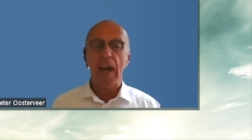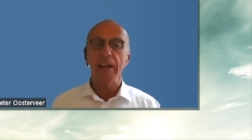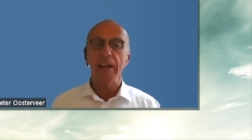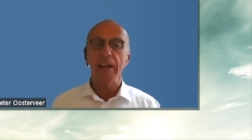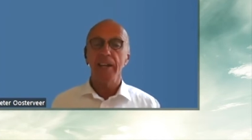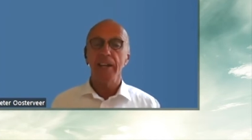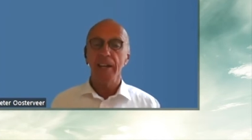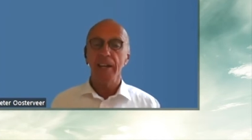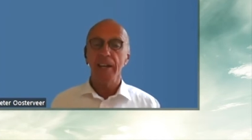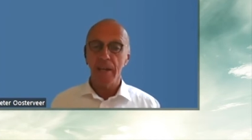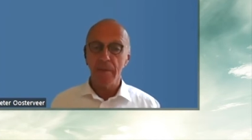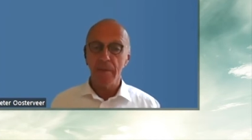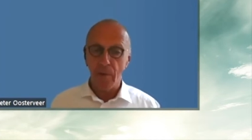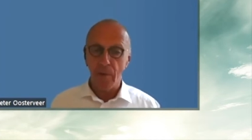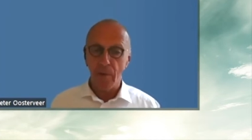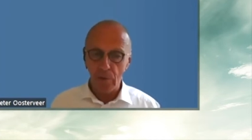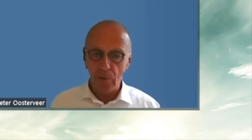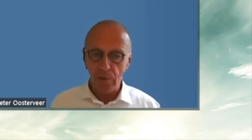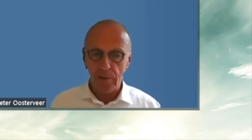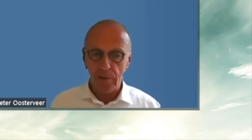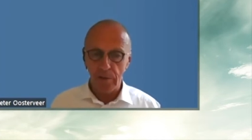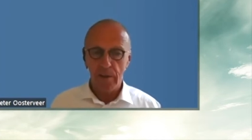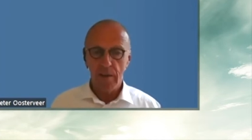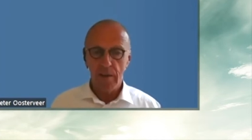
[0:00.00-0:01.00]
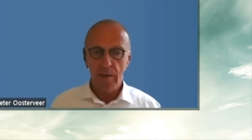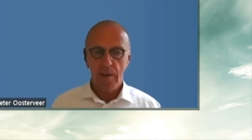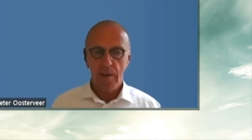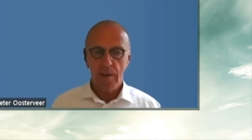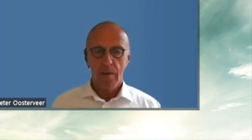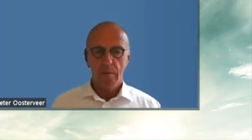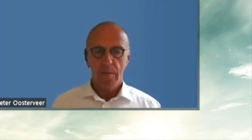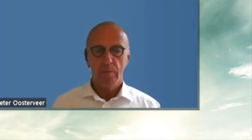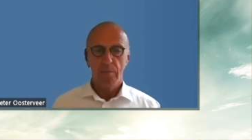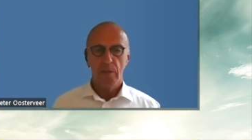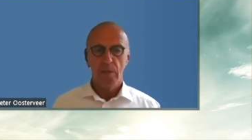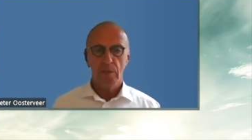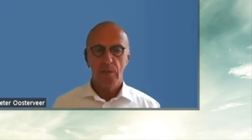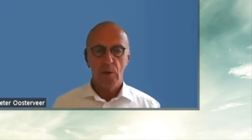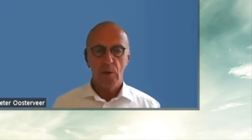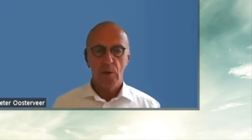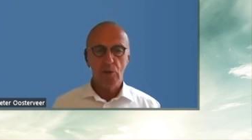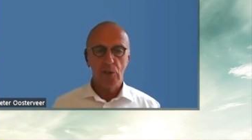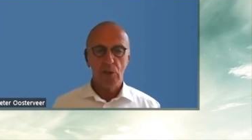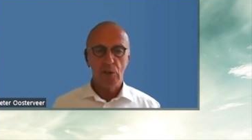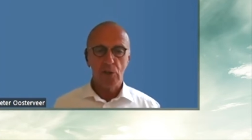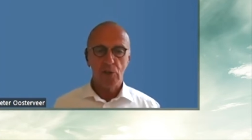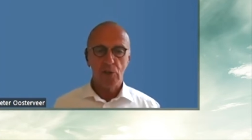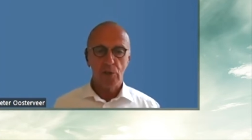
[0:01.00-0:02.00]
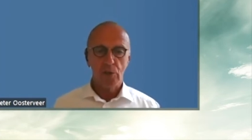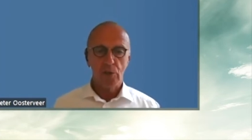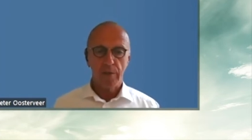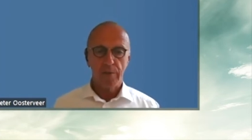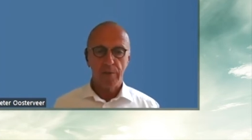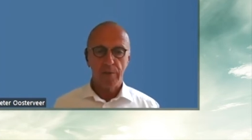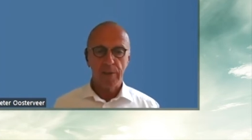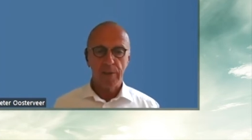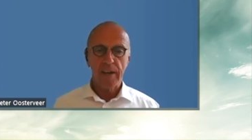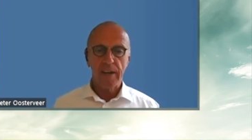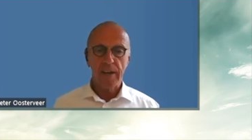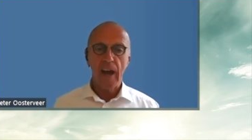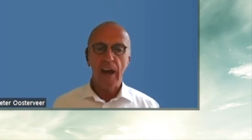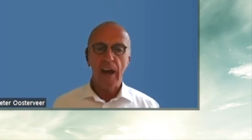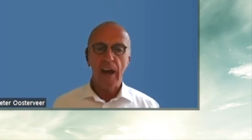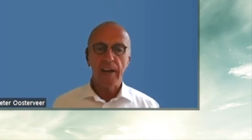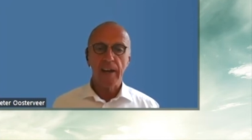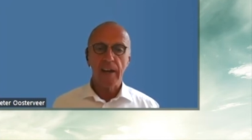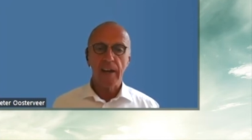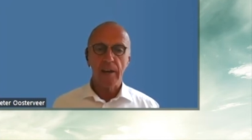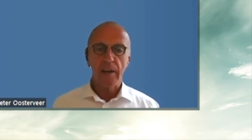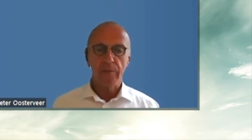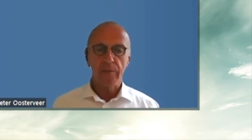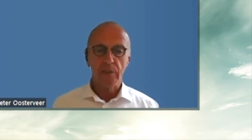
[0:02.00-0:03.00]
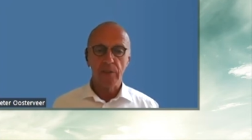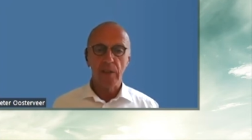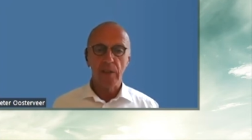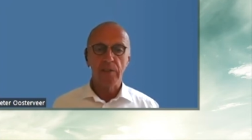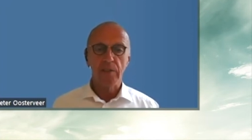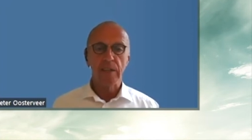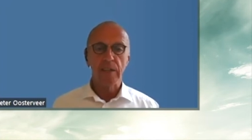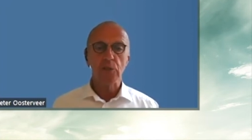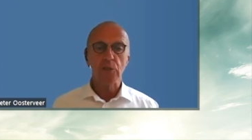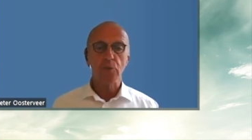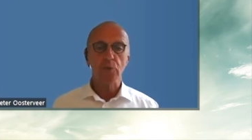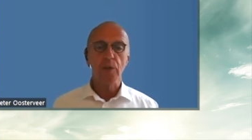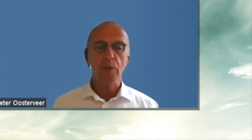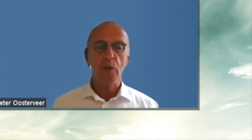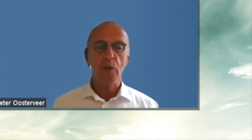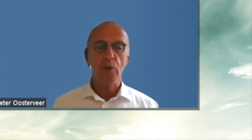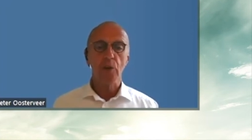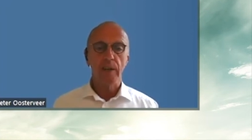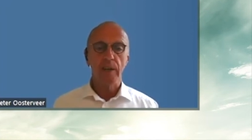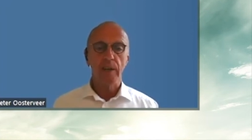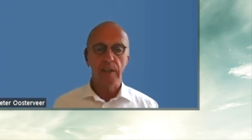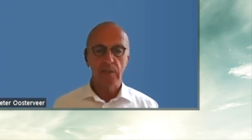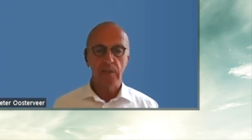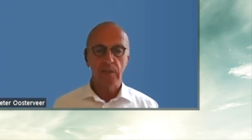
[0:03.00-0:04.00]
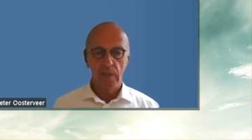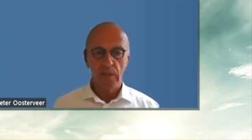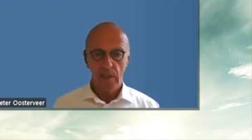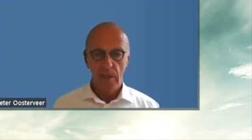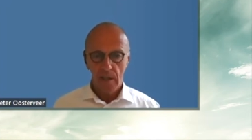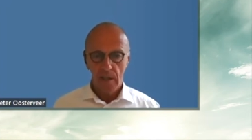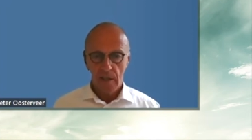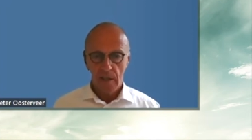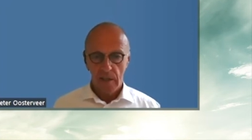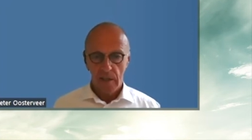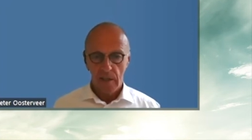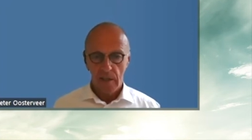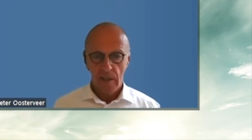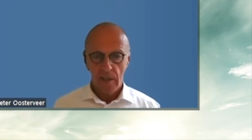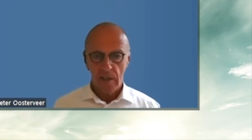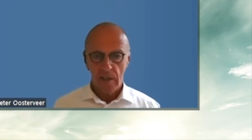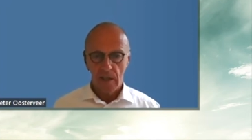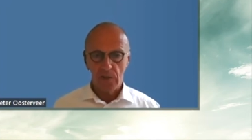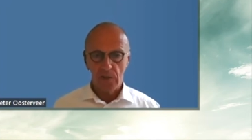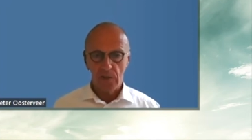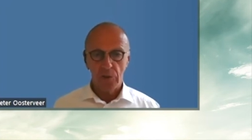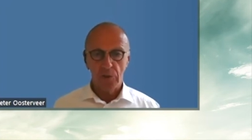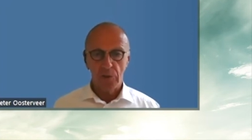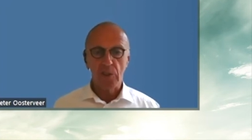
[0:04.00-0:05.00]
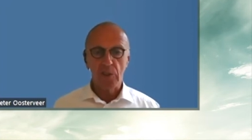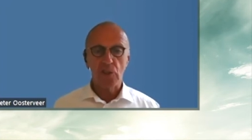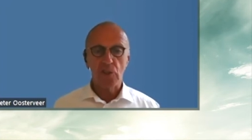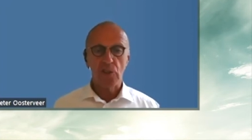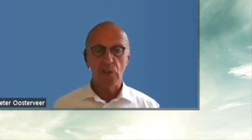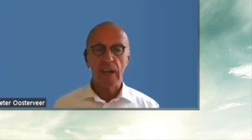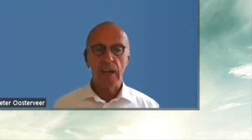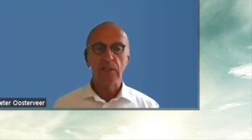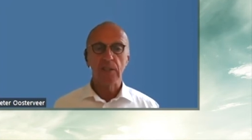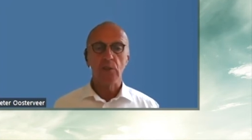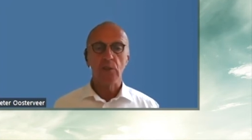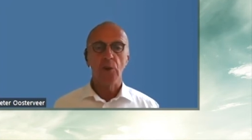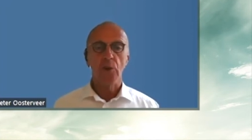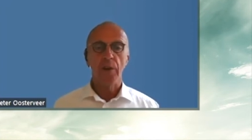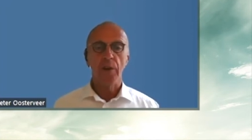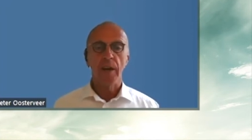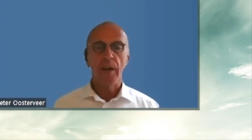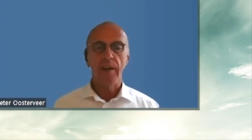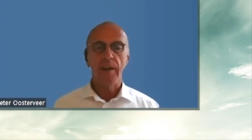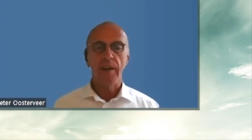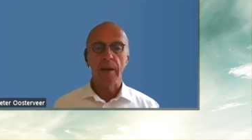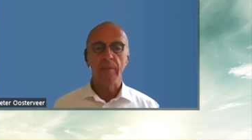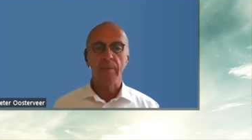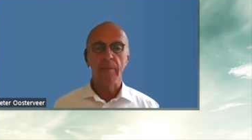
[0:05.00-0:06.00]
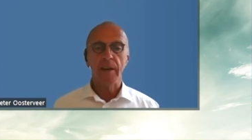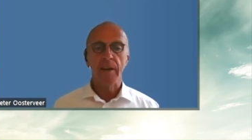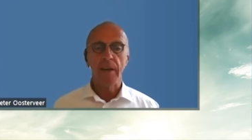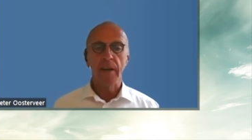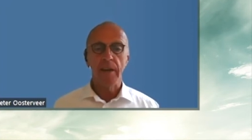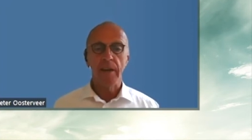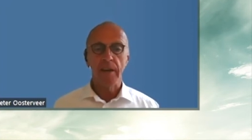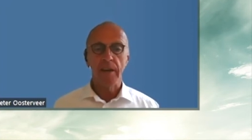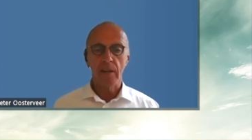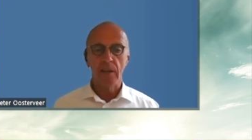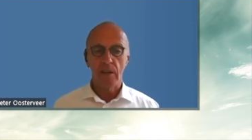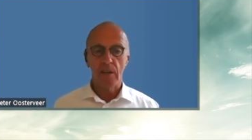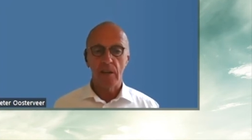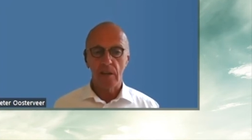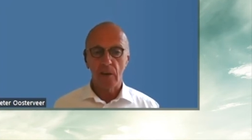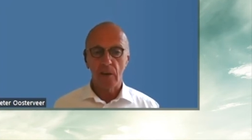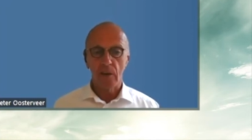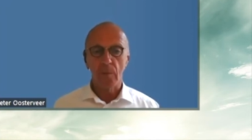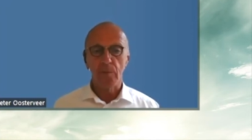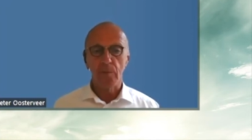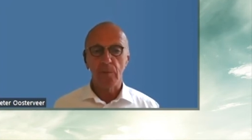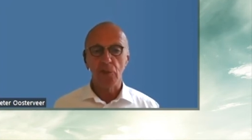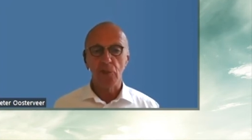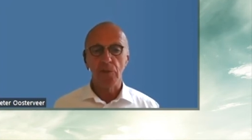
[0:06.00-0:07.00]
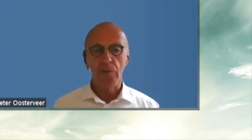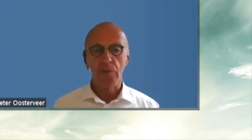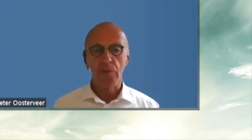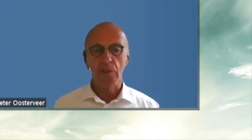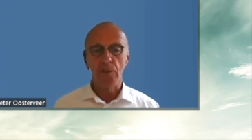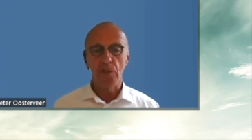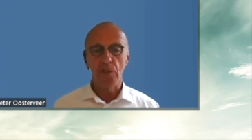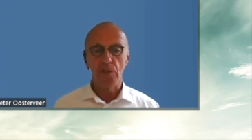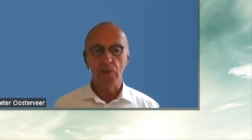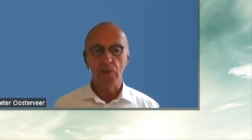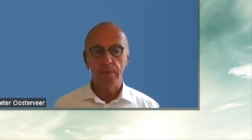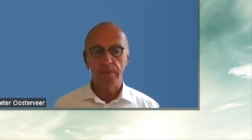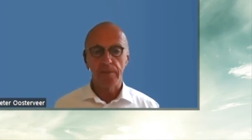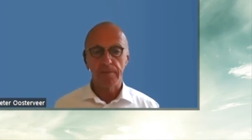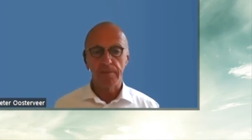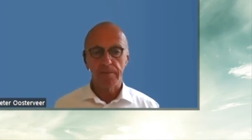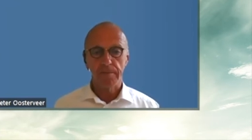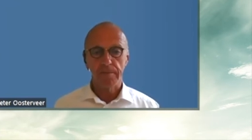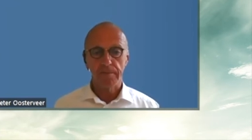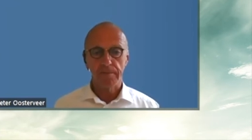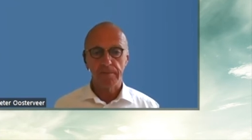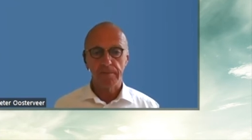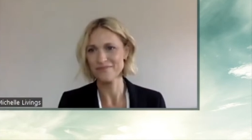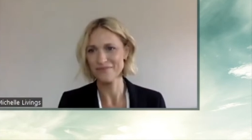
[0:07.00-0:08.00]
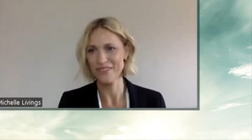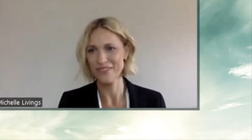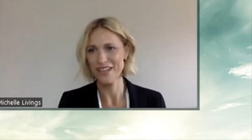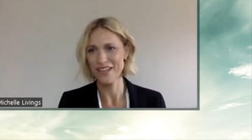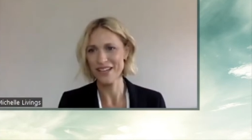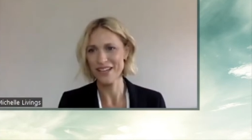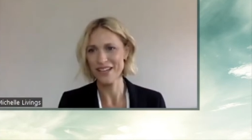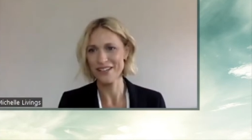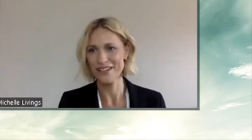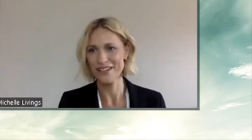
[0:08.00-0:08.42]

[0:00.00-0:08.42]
Ideally, both, but those are sort of at a high level the things we look at uh, to decide on our M&A uh, opportunities. Yeah.